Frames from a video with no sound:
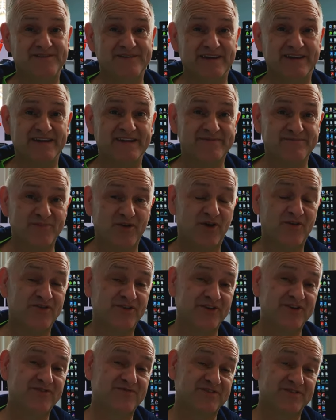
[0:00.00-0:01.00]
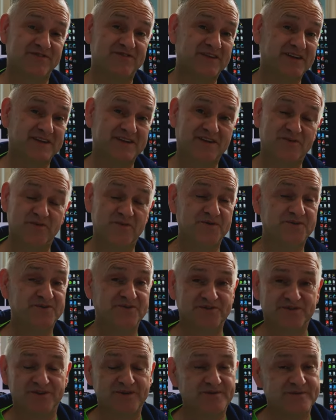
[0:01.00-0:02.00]
and it's more than enough to fix a quad,
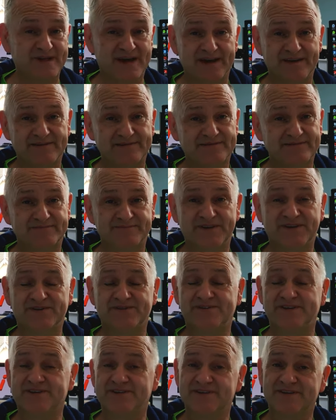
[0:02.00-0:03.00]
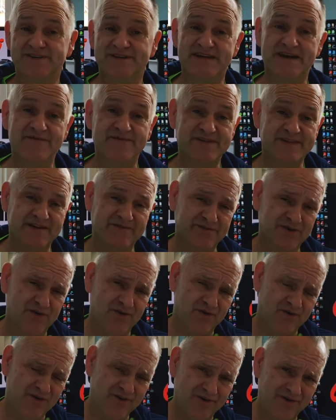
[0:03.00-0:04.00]
just do that because you're going to save yourself a
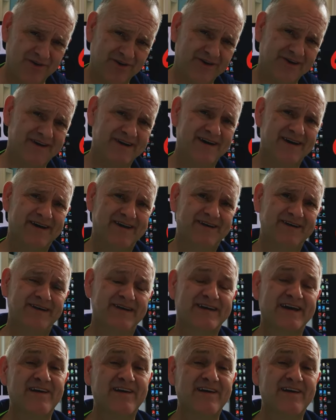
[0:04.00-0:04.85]
whole lot of heartache.